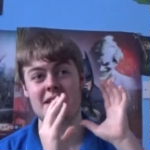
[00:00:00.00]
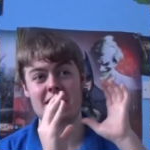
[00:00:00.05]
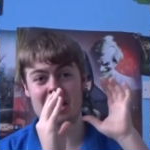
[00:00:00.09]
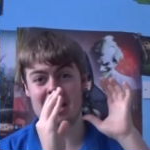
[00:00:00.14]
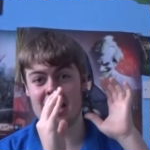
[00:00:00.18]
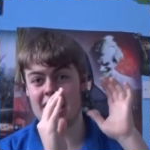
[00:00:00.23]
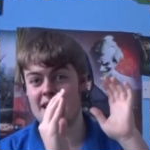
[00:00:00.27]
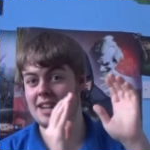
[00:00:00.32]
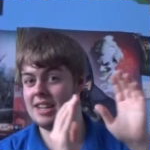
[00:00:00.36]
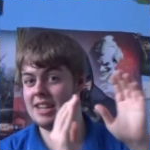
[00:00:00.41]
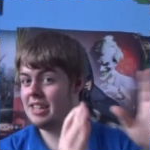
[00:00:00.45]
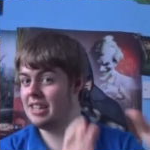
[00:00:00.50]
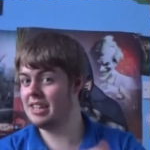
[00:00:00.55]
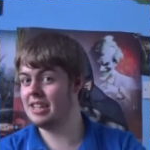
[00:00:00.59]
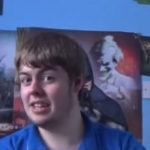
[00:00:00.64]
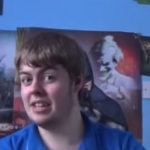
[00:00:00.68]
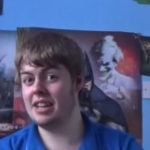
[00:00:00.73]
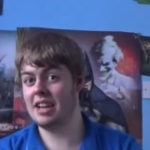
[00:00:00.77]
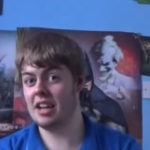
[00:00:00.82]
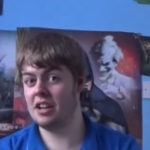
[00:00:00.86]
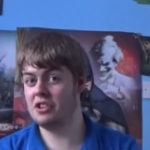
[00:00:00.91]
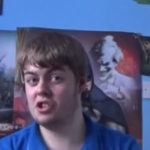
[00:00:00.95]
at the end of
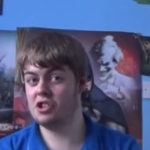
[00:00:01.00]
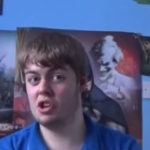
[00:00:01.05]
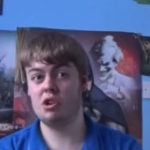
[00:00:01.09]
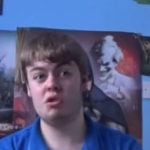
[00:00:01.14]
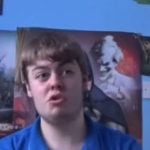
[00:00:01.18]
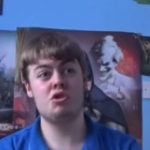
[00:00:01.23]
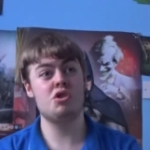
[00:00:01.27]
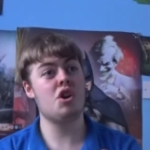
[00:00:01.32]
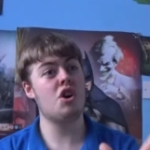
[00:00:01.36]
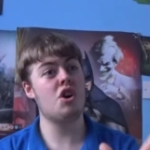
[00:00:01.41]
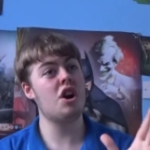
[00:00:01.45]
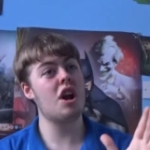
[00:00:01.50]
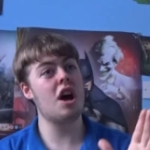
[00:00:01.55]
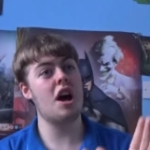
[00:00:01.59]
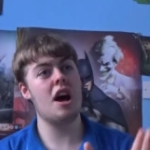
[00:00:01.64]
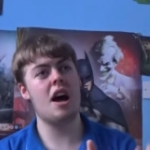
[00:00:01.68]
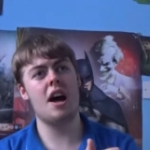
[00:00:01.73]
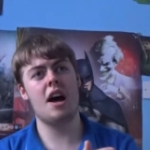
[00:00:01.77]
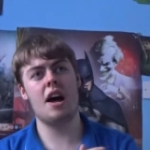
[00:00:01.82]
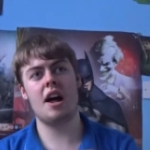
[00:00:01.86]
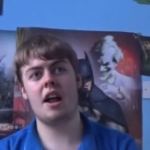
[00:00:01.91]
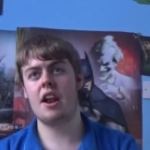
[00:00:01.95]
Age of Ultron,
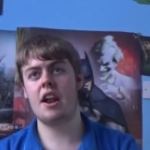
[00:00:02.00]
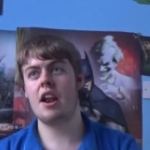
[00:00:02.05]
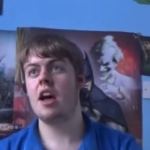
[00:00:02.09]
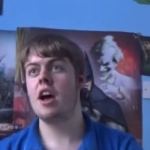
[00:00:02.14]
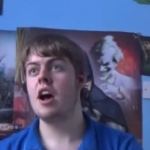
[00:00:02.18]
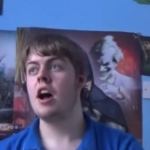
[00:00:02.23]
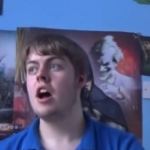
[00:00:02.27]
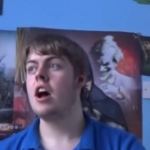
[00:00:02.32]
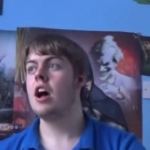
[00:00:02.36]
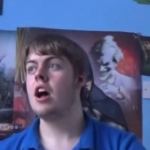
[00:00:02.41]
and